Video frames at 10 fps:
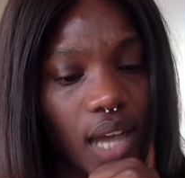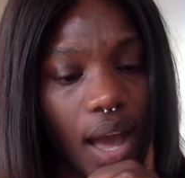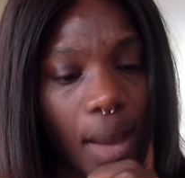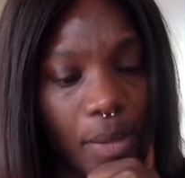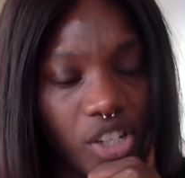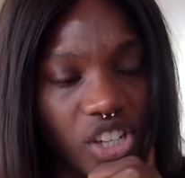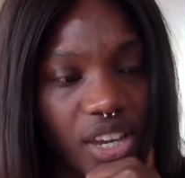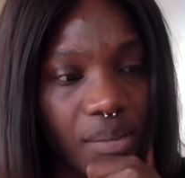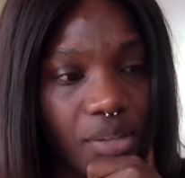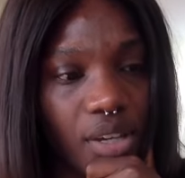I'm
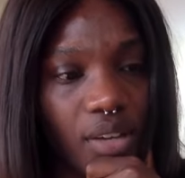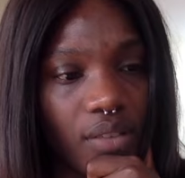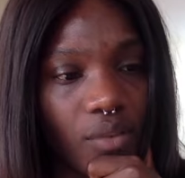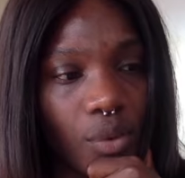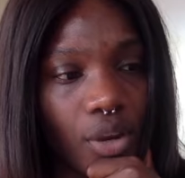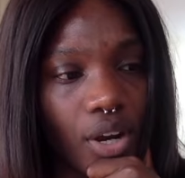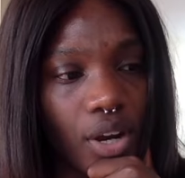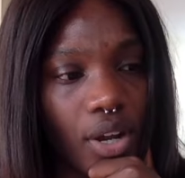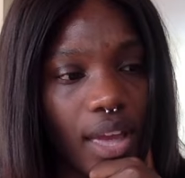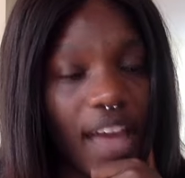ashamed of or
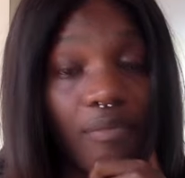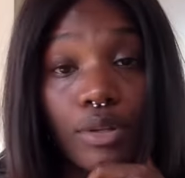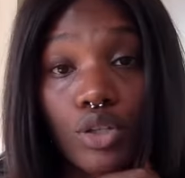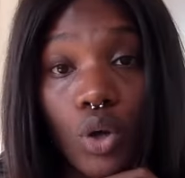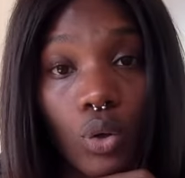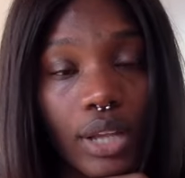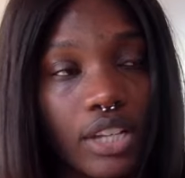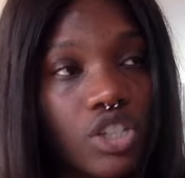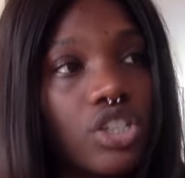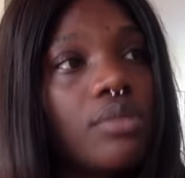have been told I
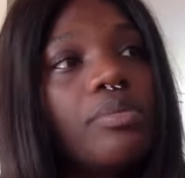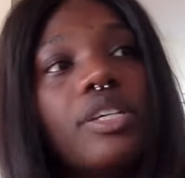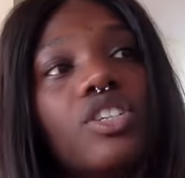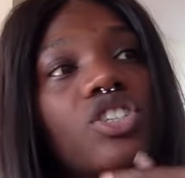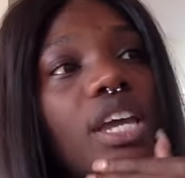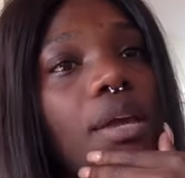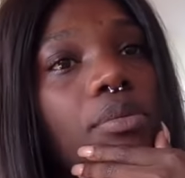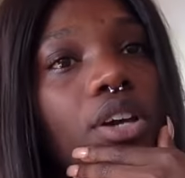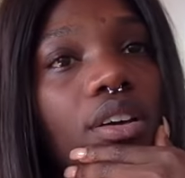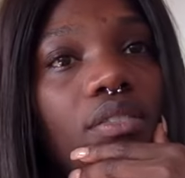should be
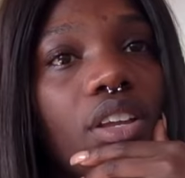ashamed of.